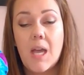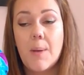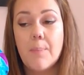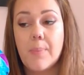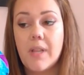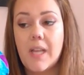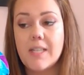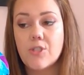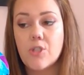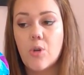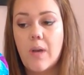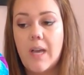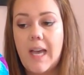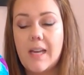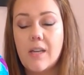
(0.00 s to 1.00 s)
But let's go
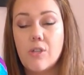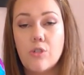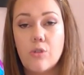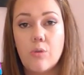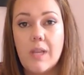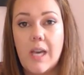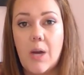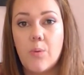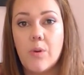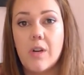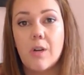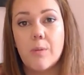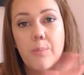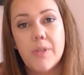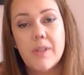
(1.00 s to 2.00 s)
ahead and do that. We're going
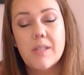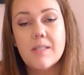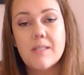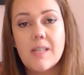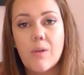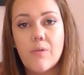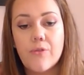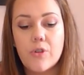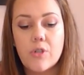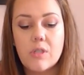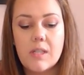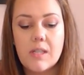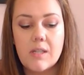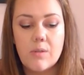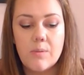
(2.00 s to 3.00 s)
to put this down for a
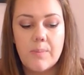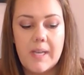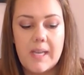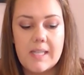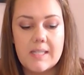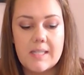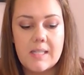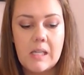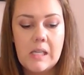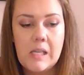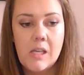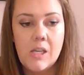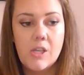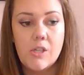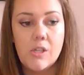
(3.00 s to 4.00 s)
little bit.
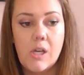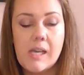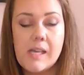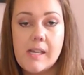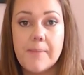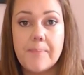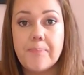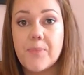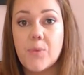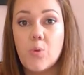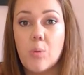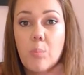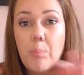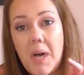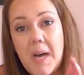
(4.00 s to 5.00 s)
You
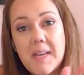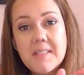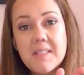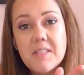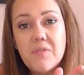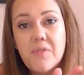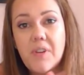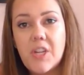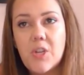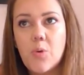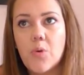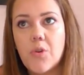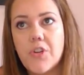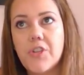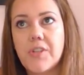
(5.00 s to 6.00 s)
can pause this video
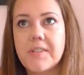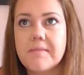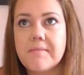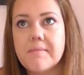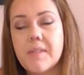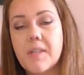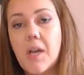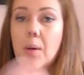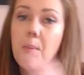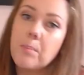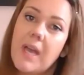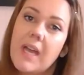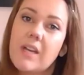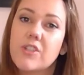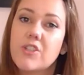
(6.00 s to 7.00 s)
or you can come
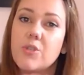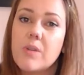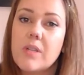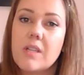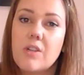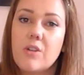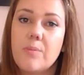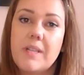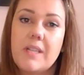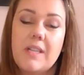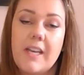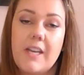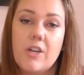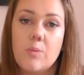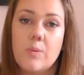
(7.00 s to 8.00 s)
back to it a little bit
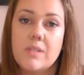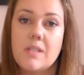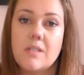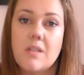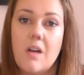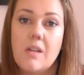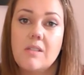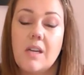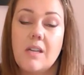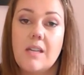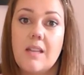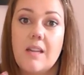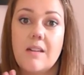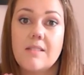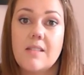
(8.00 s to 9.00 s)
later once it's all done, and
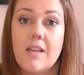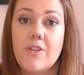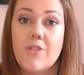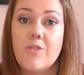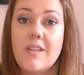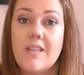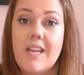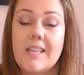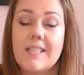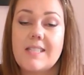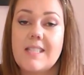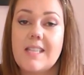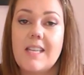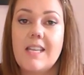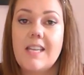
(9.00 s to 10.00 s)
then I'll tell you the next
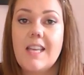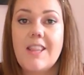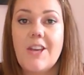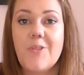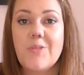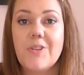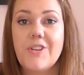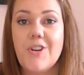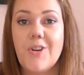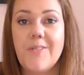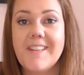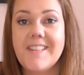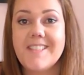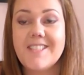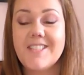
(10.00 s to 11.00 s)
thing that we're
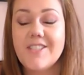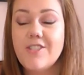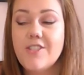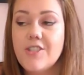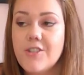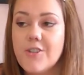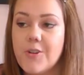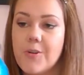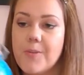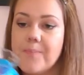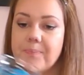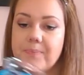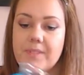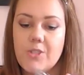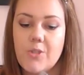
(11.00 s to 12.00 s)
going to do.
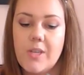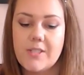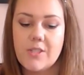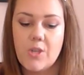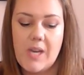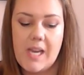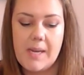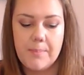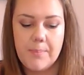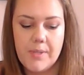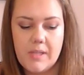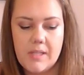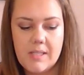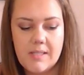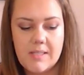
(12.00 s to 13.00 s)
So let's go ahead and put
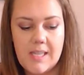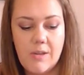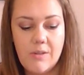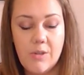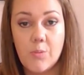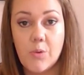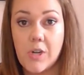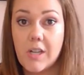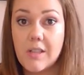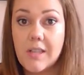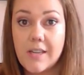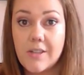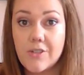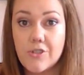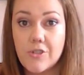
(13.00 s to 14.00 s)
this down and we're going to
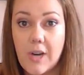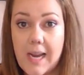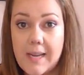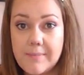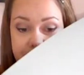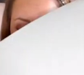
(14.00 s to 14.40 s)
let it dry.